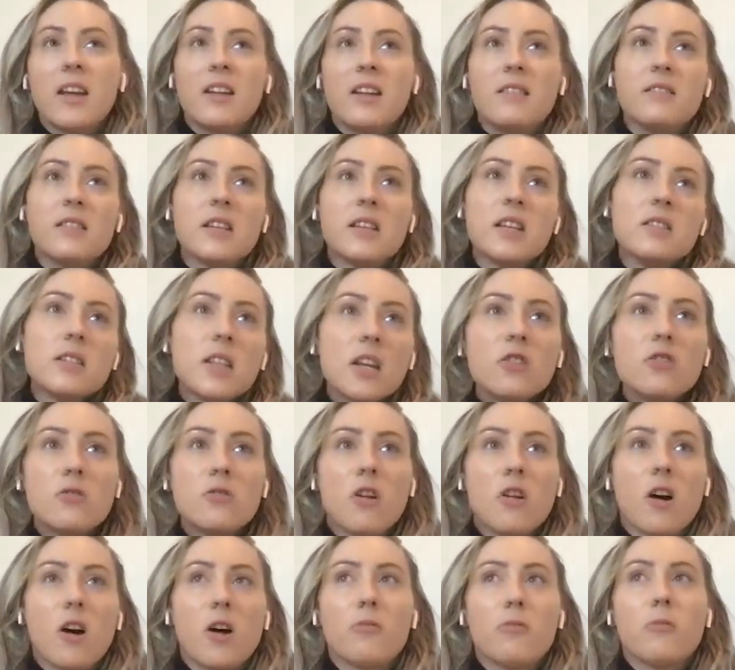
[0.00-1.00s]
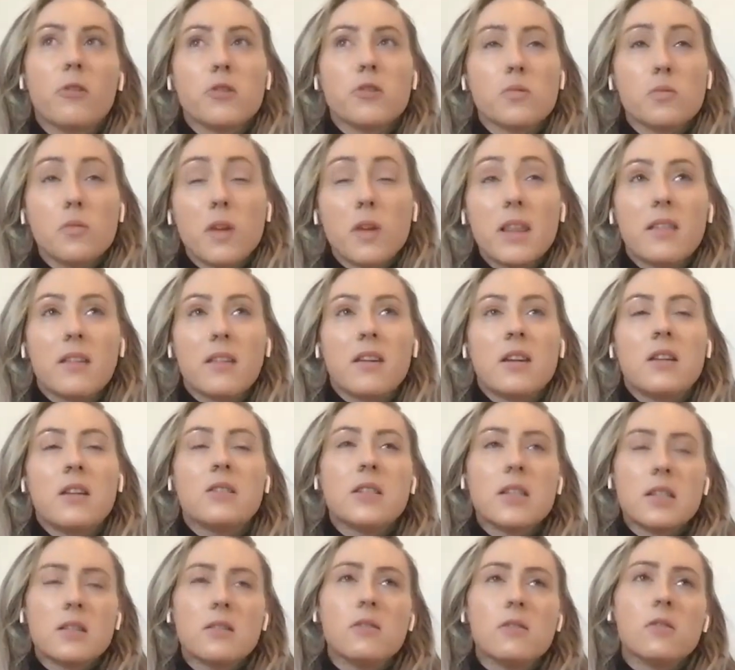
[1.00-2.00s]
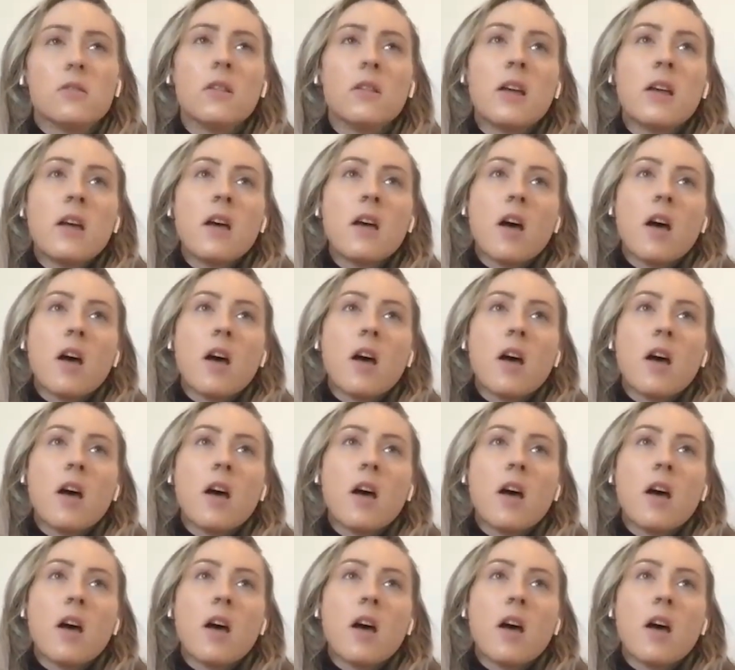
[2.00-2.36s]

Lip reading: and continued onwards with it until